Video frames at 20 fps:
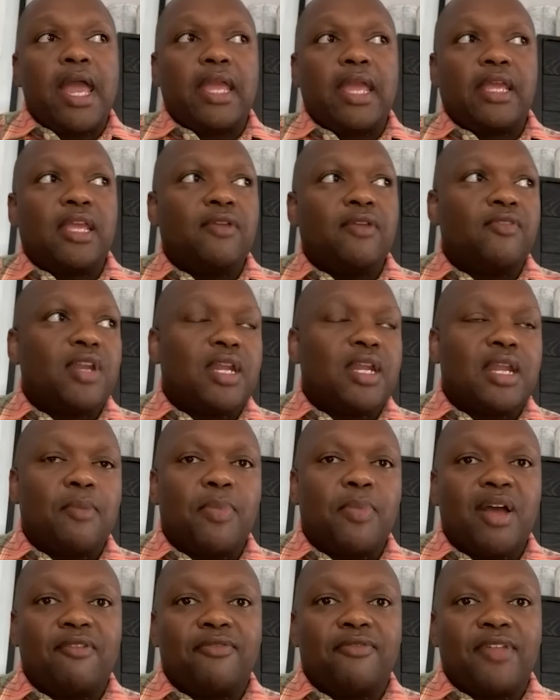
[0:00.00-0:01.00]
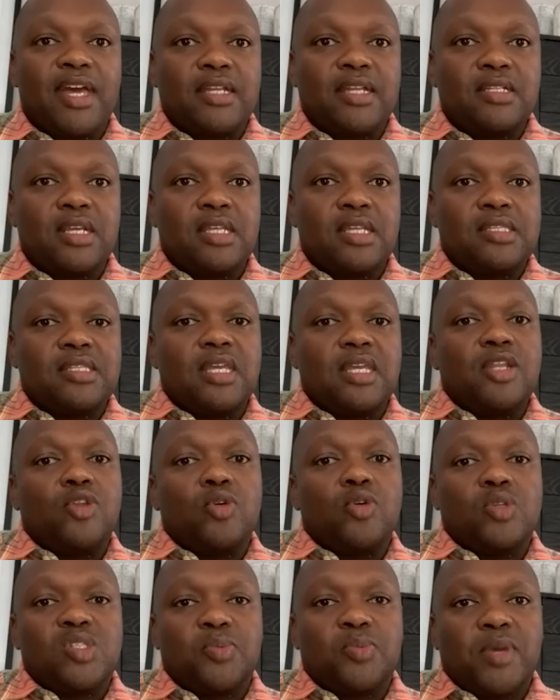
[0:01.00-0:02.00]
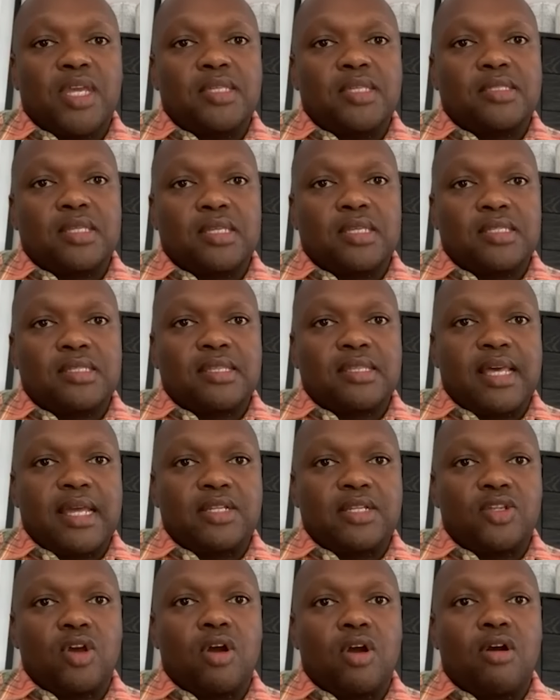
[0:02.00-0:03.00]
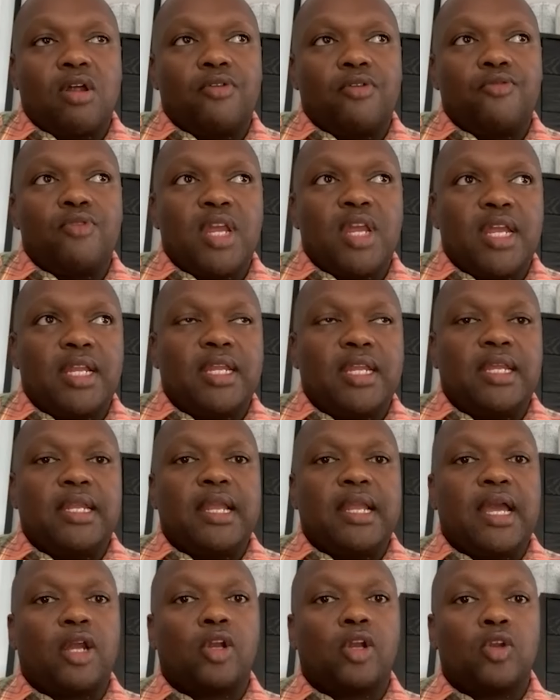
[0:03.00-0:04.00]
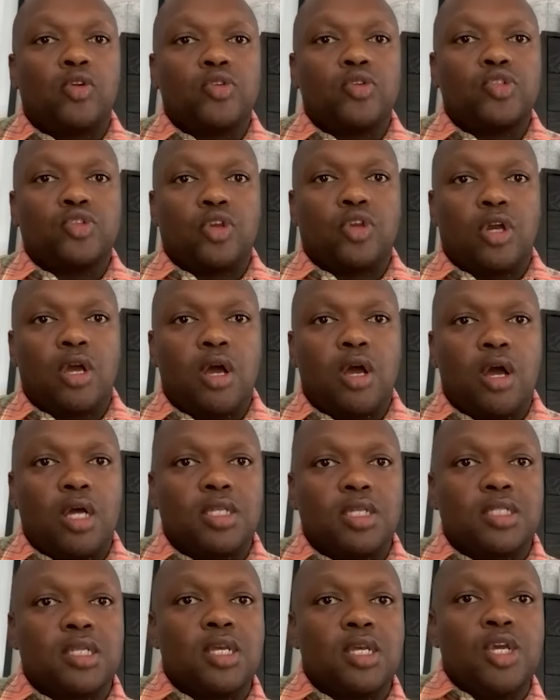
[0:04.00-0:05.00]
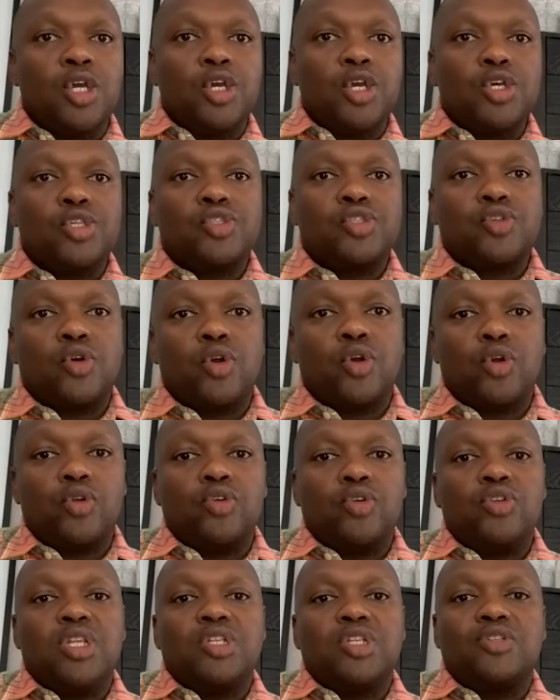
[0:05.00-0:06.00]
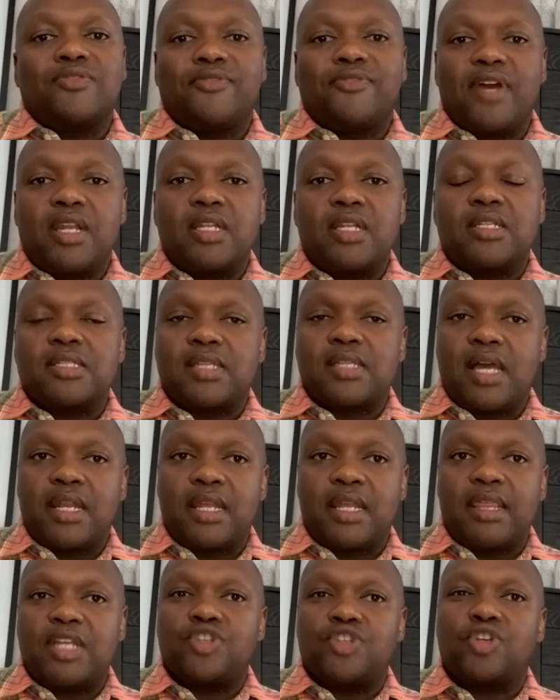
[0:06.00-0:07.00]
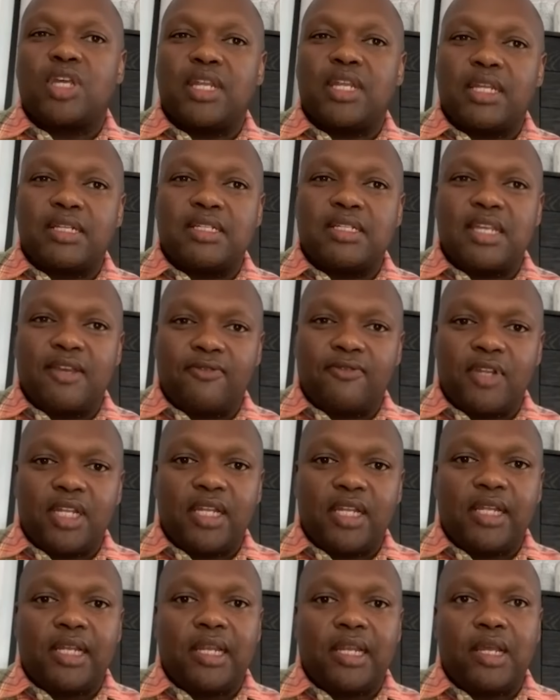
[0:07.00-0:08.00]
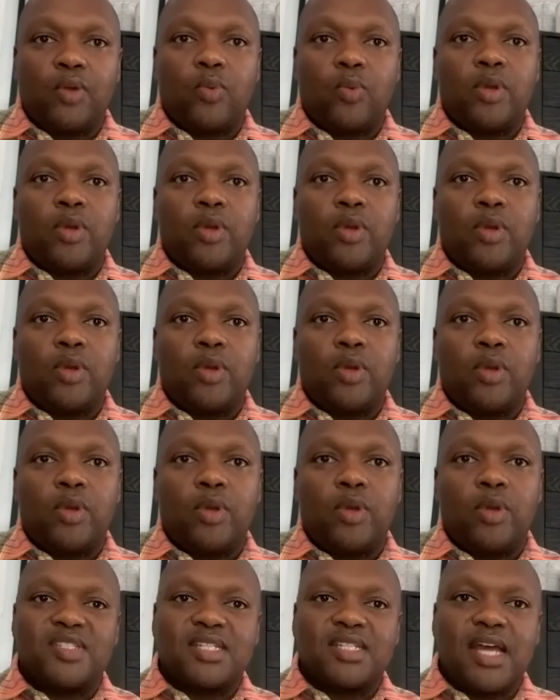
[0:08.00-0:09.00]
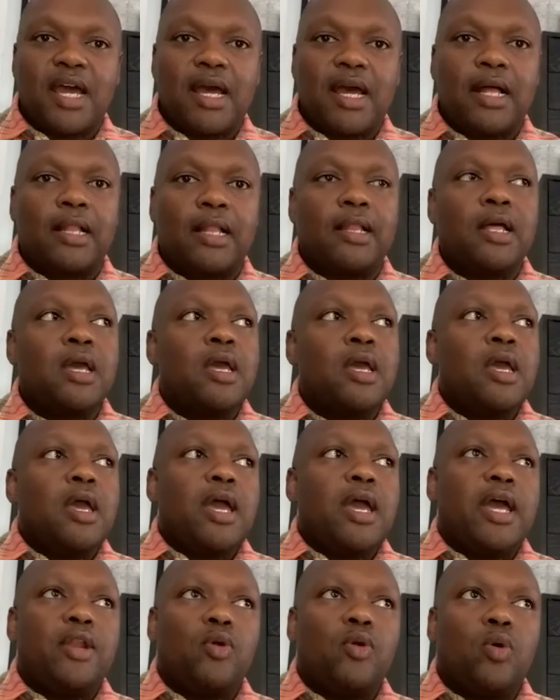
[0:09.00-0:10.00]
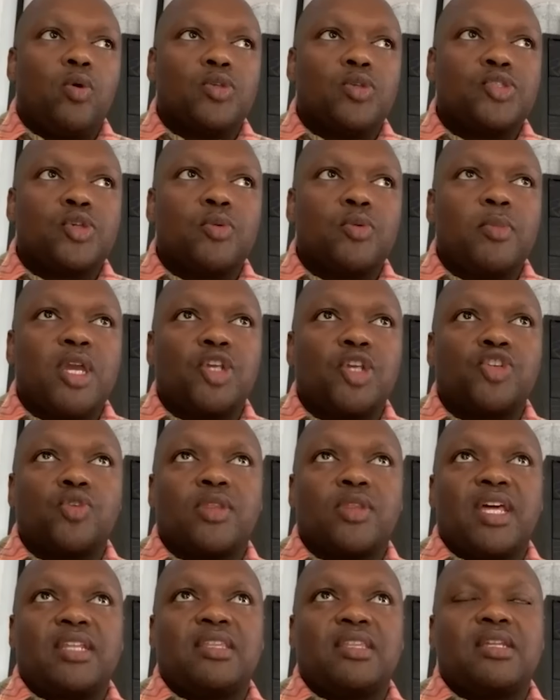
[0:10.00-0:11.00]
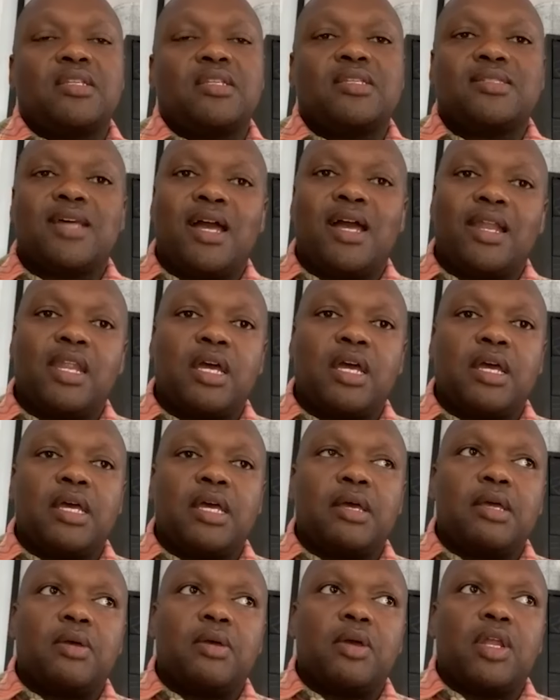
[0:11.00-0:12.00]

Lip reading: Even and above that, it's in your spaces that are really close to your heart. So you need to find a designer that you can definitely click with in terms of style, and also make sure that the designer